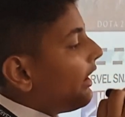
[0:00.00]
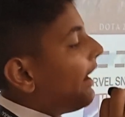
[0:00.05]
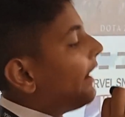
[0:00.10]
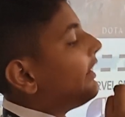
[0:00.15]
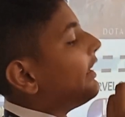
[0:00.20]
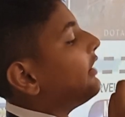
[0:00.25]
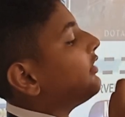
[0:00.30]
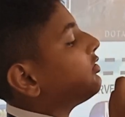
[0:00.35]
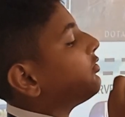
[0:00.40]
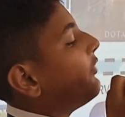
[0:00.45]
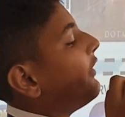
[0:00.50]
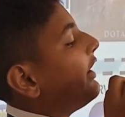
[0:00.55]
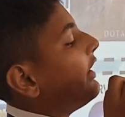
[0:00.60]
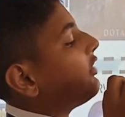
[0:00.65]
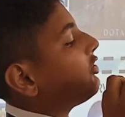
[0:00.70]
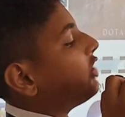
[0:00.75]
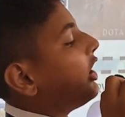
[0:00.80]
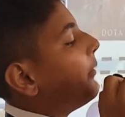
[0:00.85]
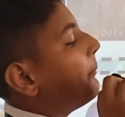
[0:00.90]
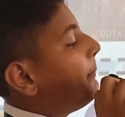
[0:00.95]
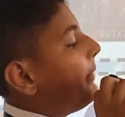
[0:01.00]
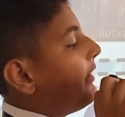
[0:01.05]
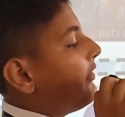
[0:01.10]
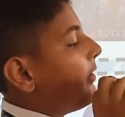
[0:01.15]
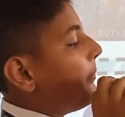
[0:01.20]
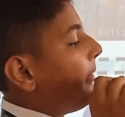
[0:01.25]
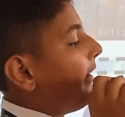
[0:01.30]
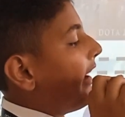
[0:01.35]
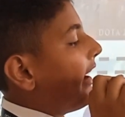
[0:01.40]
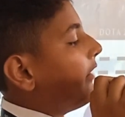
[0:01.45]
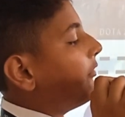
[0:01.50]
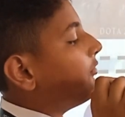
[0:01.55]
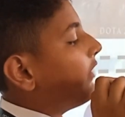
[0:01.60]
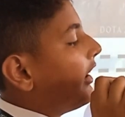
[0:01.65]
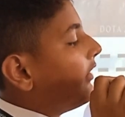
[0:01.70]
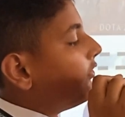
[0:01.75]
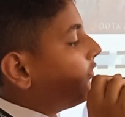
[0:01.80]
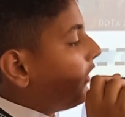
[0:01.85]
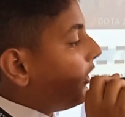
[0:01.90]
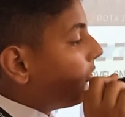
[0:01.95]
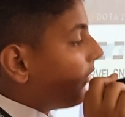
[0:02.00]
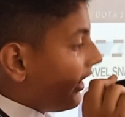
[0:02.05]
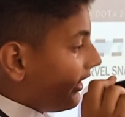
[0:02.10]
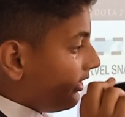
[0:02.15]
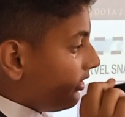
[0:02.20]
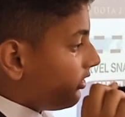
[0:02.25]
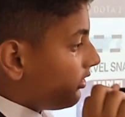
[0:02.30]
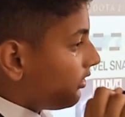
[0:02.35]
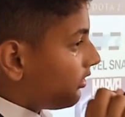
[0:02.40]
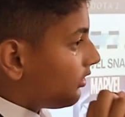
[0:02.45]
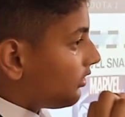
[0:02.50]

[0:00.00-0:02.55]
It is based on PvP and 1v1.